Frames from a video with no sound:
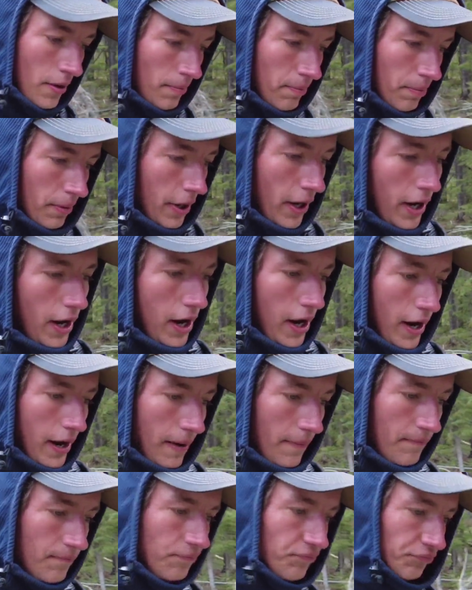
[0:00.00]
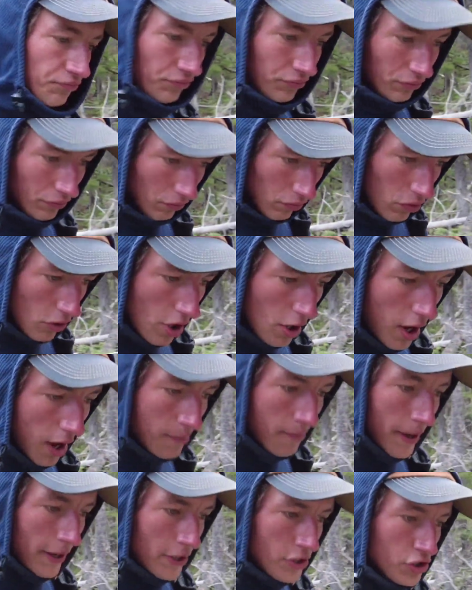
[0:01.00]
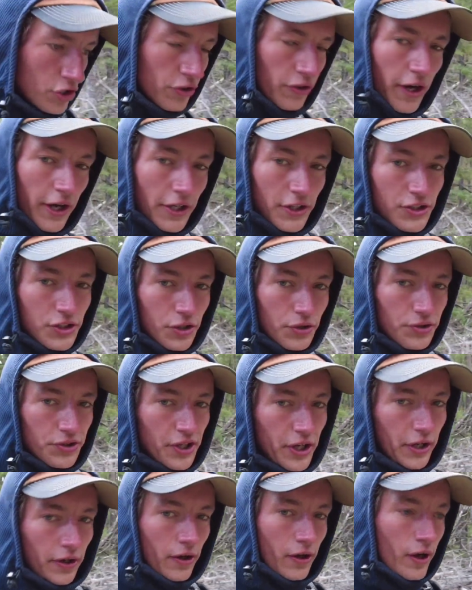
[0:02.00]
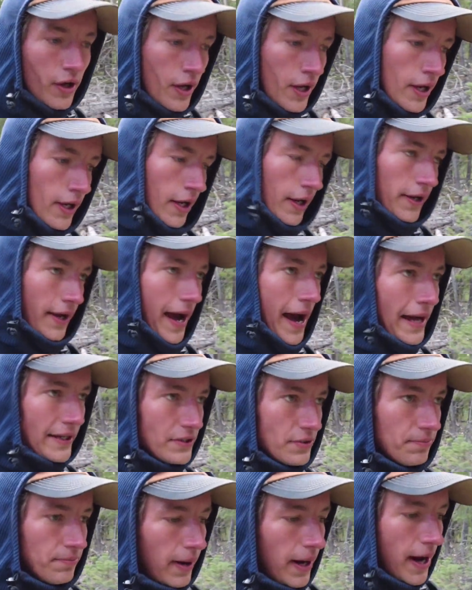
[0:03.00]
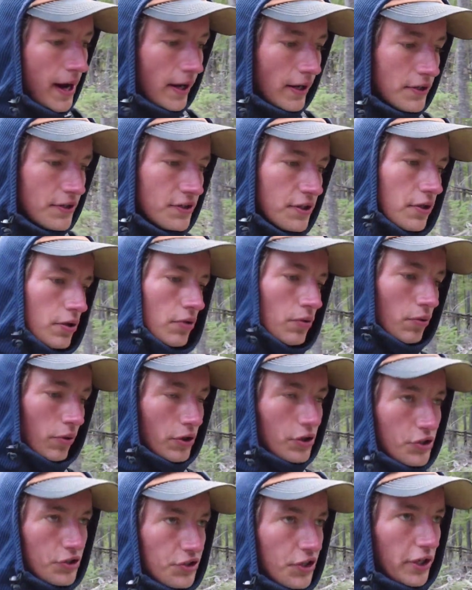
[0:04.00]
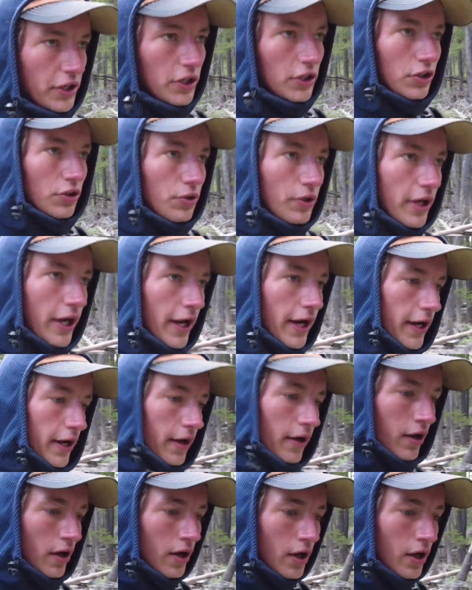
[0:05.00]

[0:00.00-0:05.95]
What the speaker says: But I mentioned that he's using an Atom Packs, which is like a UK